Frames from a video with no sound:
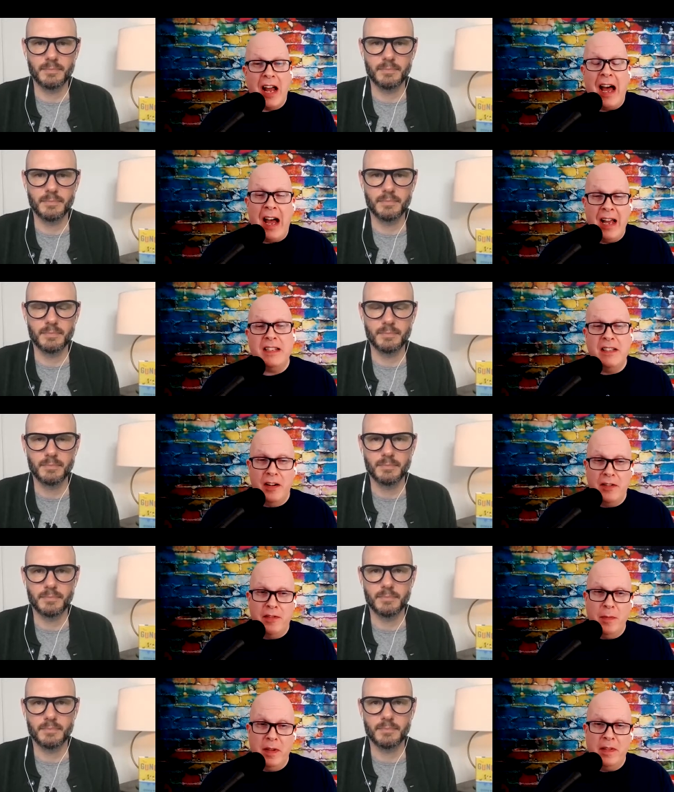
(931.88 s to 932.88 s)
Speaker 1: to hide stuff
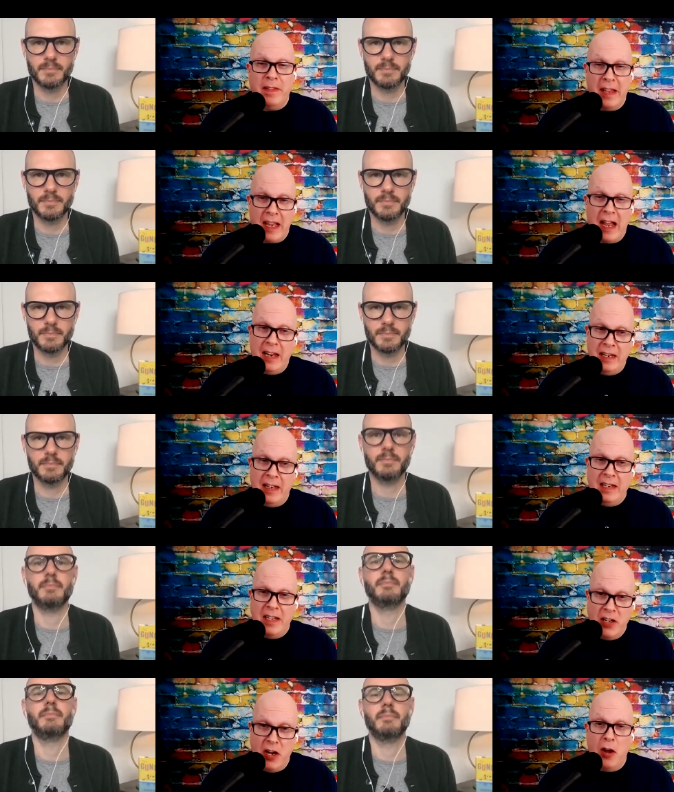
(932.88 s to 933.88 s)
from them that they kind of need
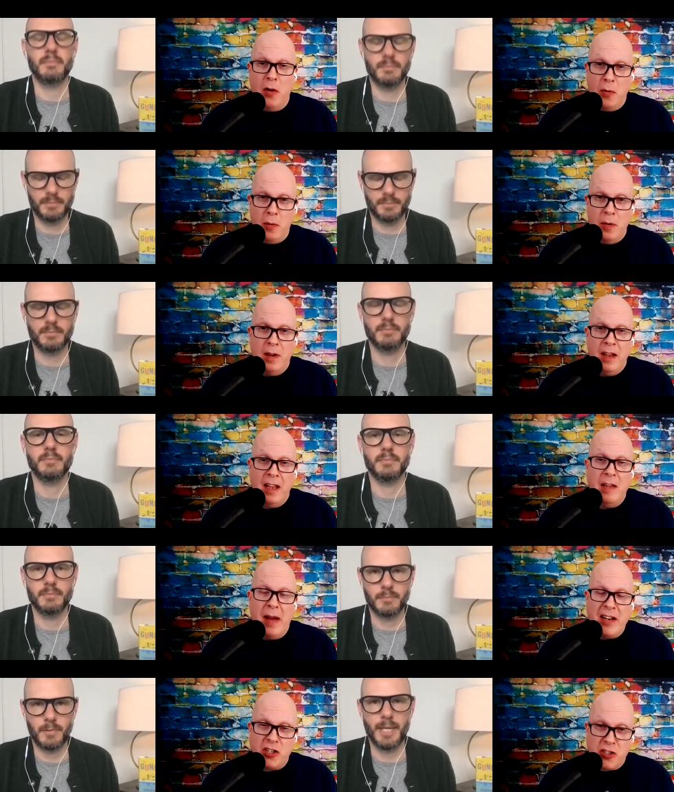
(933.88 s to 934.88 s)
to know he
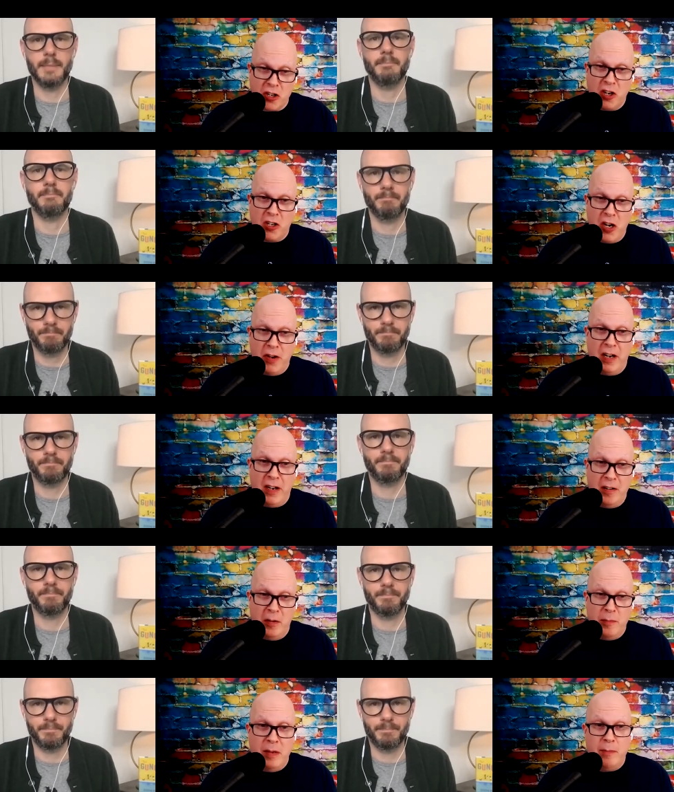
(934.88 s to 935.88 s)
might right. sugarcoat it a
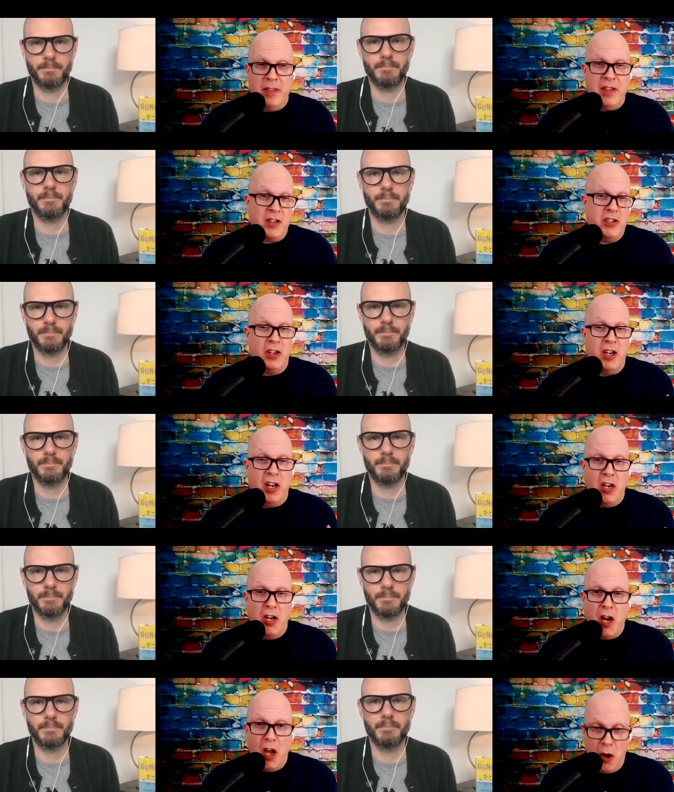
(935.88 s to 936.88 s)
little bit but they're still going to
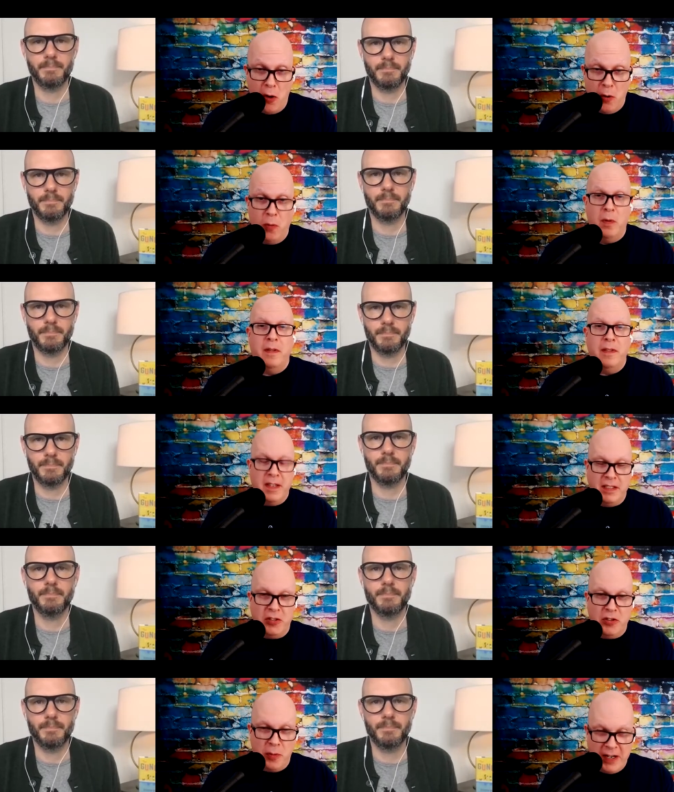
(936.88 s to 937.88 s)
know the
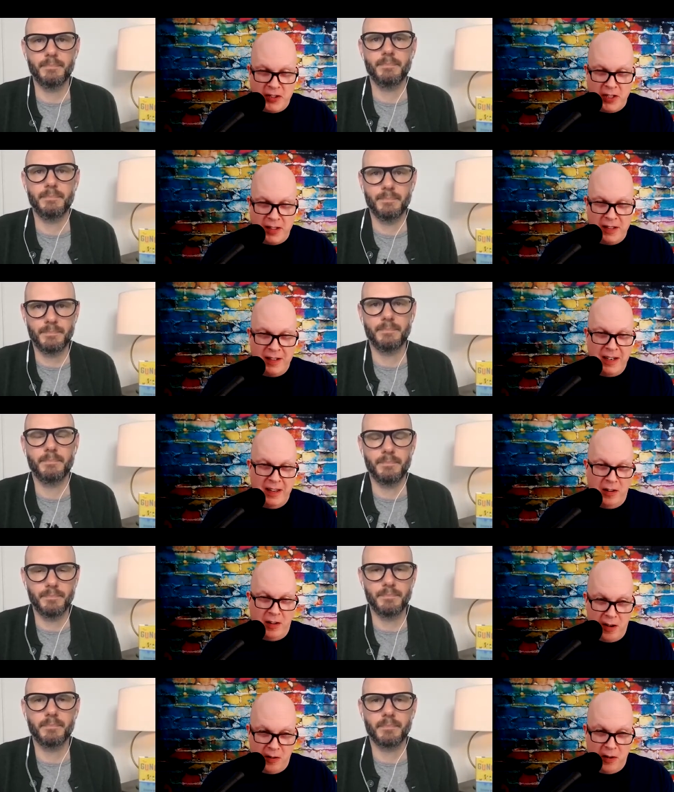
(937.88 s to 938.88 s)
situation in the
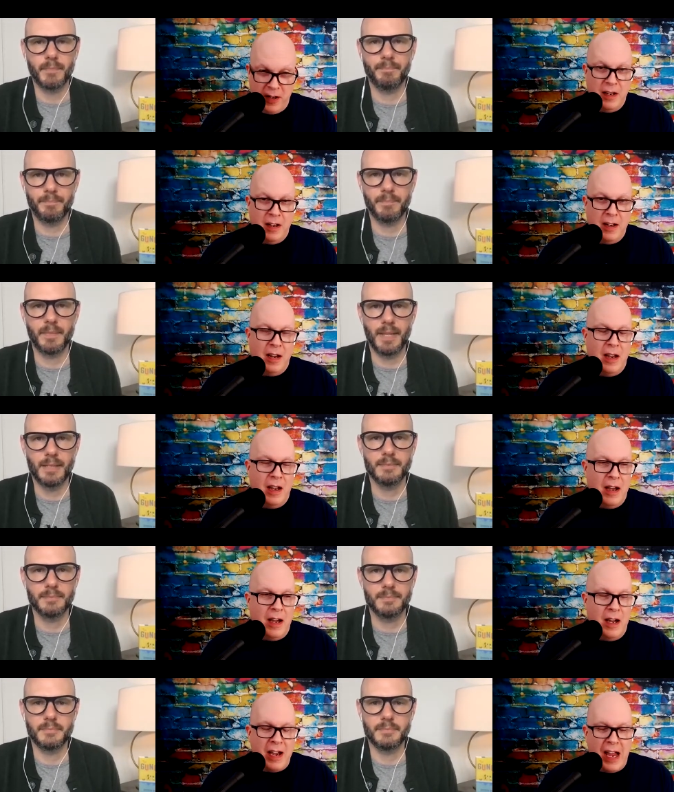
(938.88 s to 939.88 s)
long run yeah.
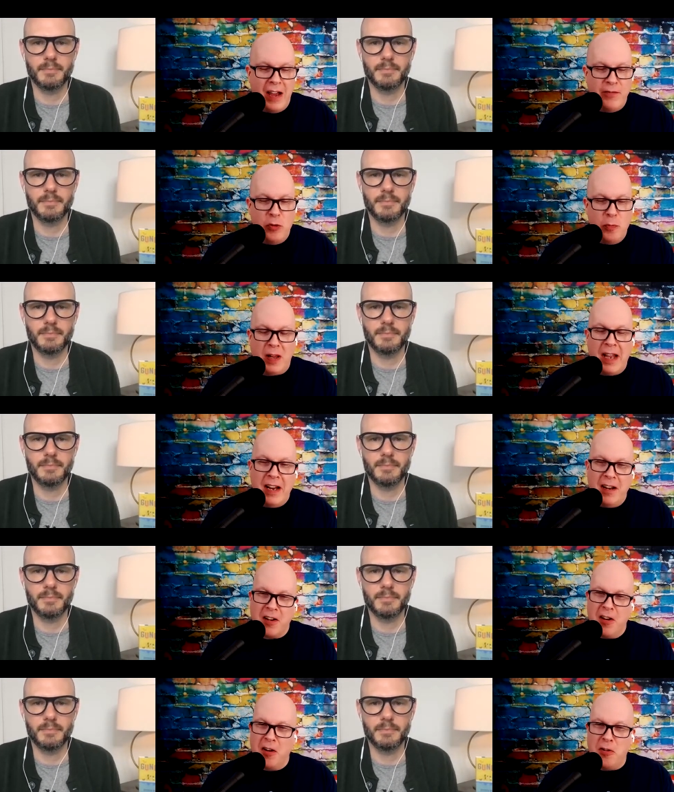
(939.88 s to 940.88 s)
Have you played
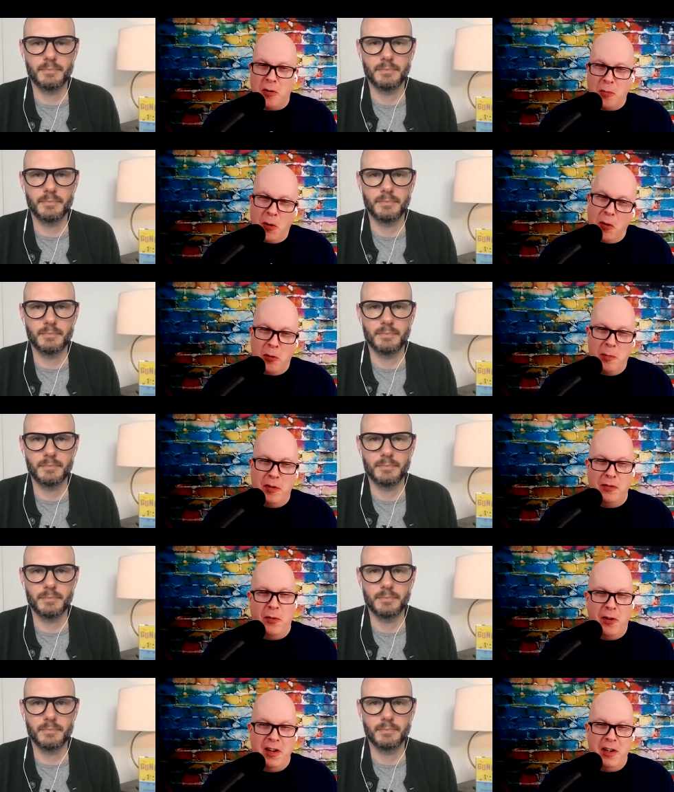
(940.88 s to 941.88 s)
a guncle role
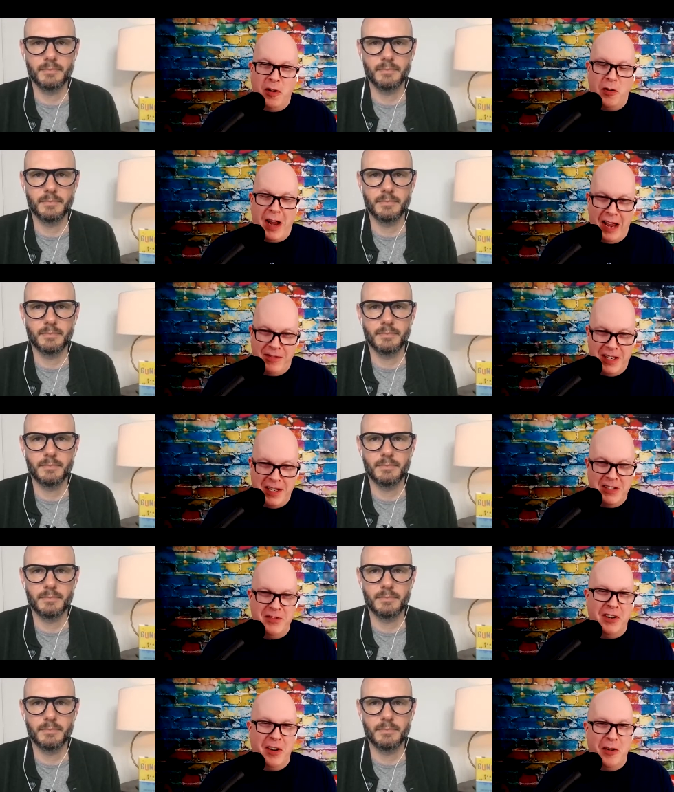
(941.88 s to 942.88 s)
before? You don't have kids
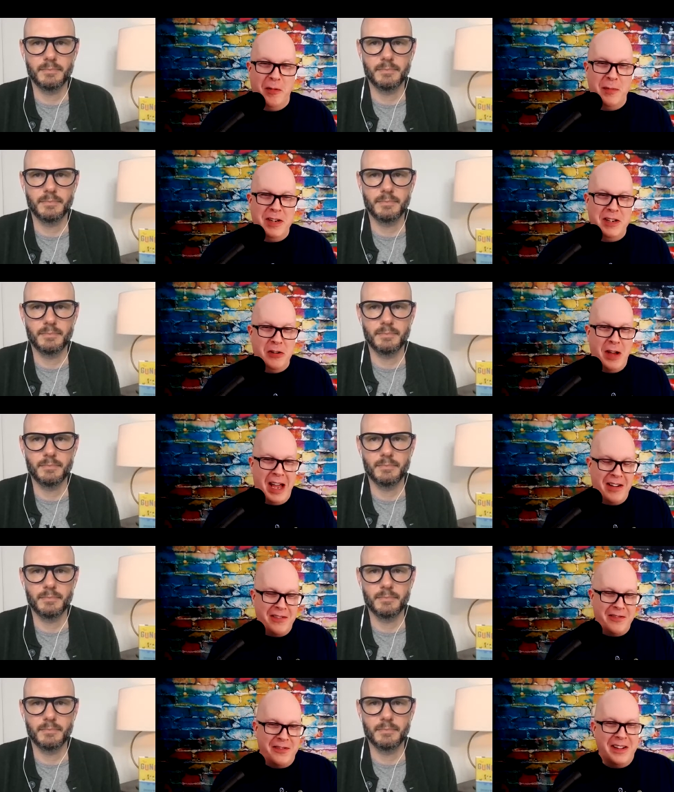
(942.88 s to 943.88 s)
of your own, but do you
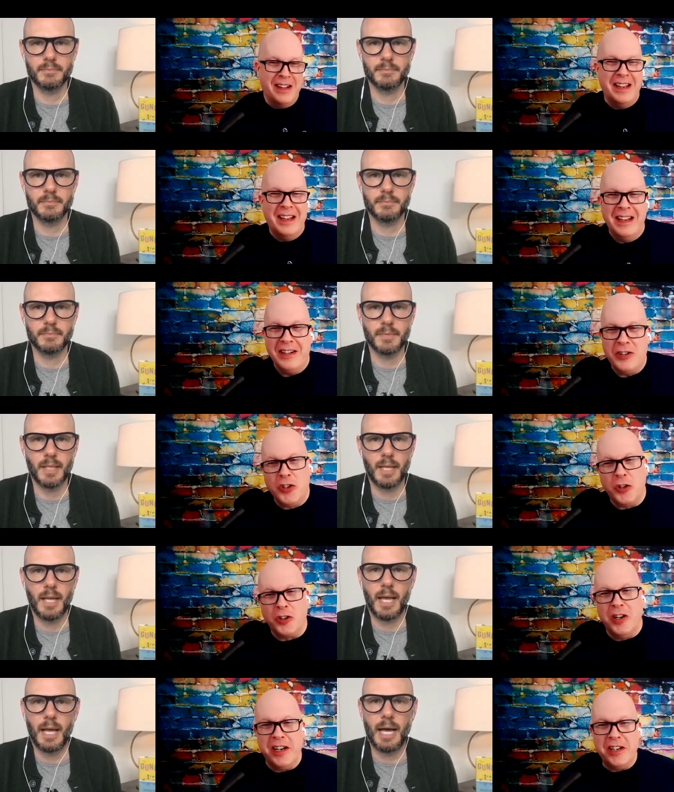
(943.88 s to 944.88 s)
have
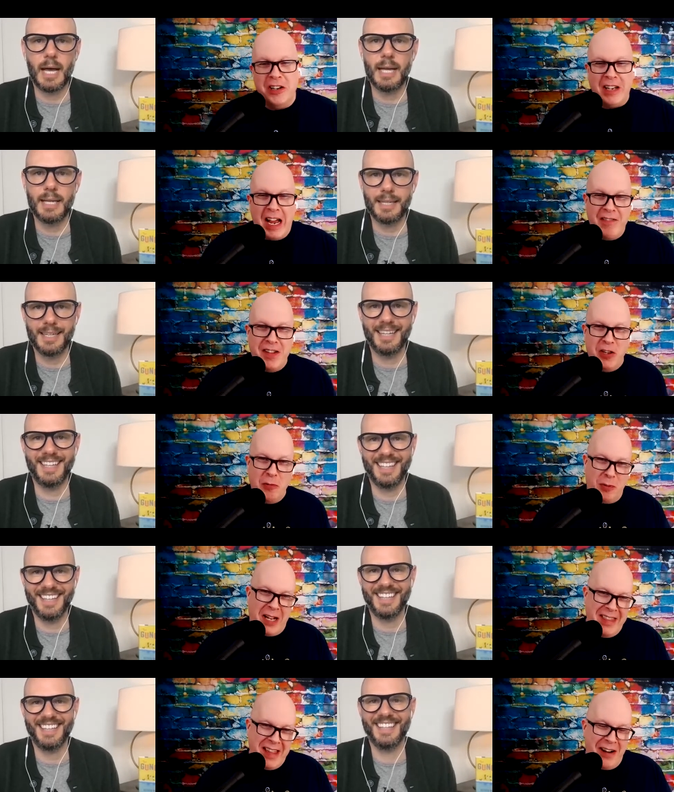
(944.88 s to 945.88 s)
children in your I, life yeah. that you
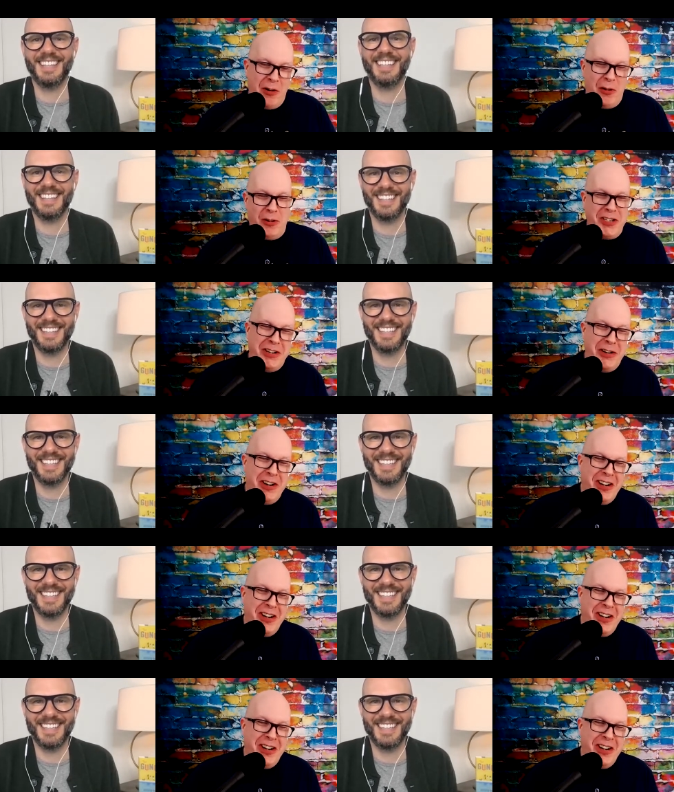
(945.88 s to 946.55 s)
play that role too?